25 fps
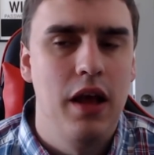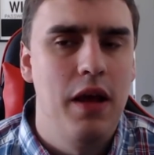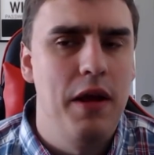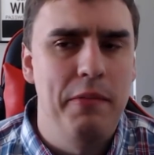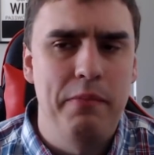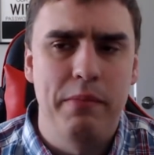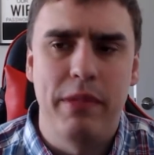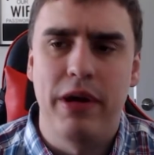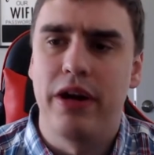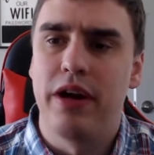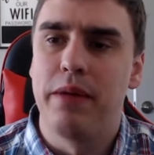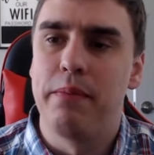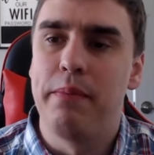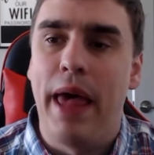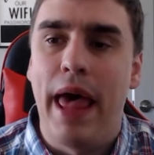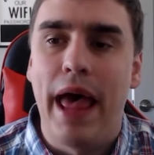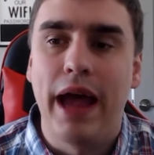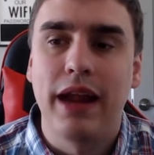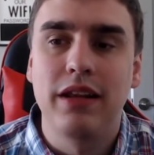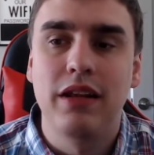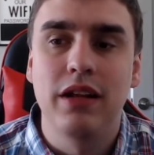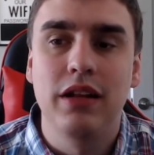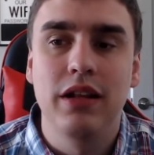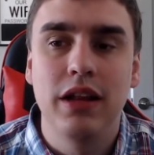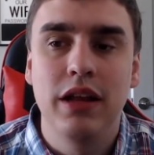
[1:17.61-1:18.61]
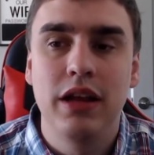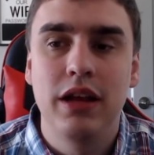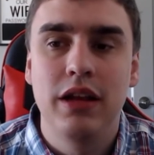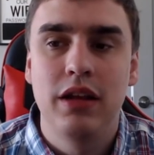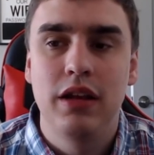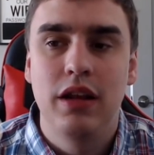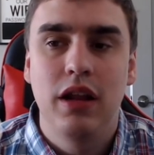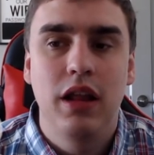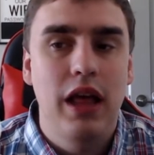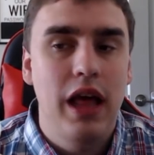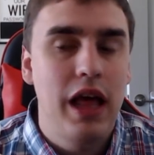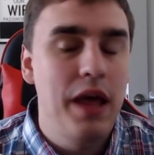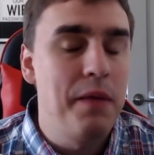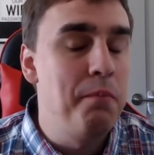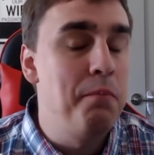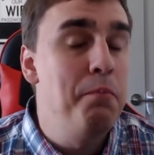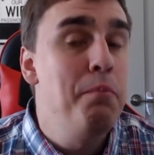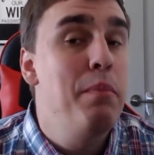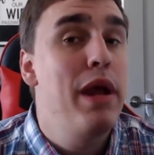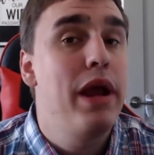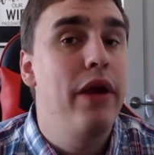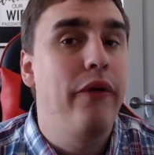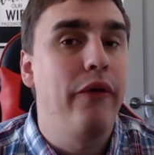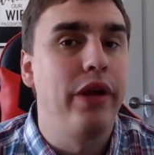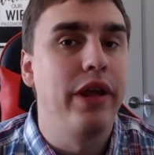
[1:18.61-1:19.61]
Mary Magdalene and
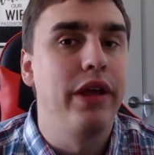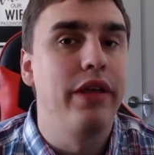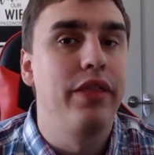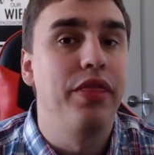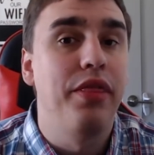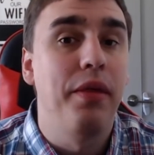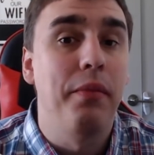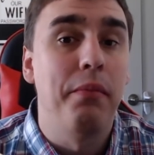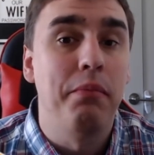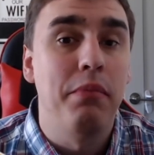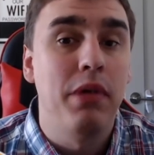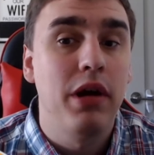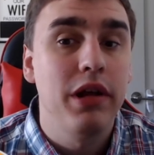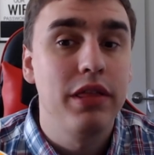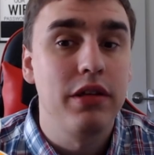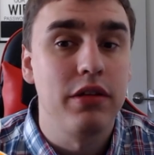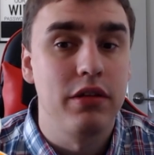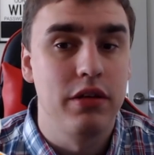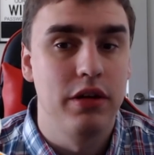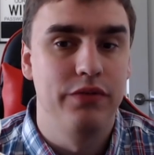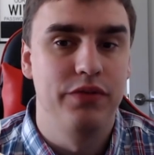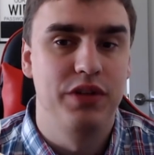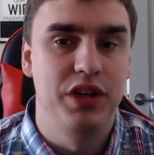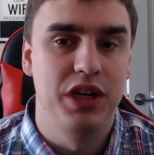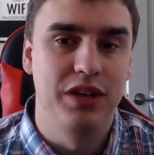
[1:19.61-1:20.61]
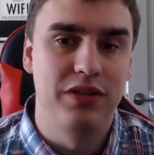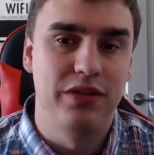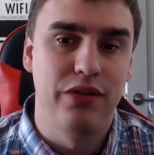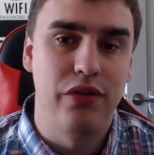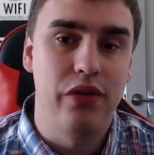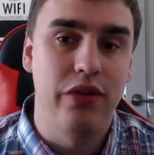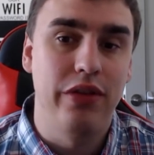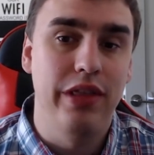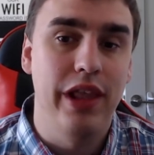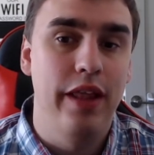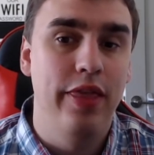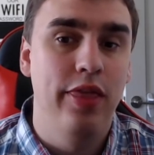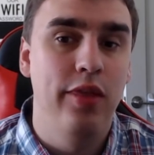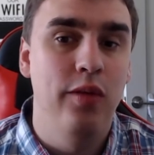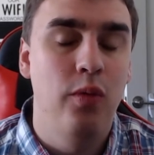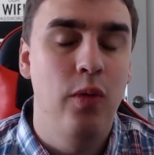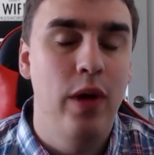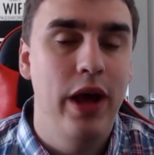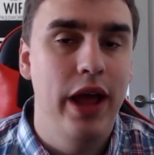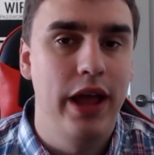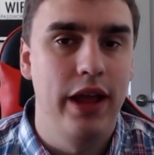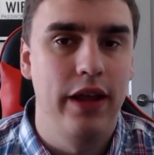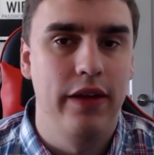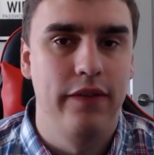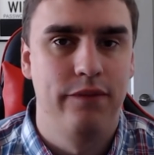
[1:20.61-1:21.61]
Mary, the mother of Jesus, led the
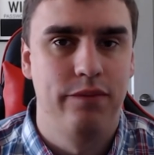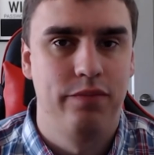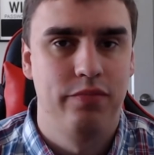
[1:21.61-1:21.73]
way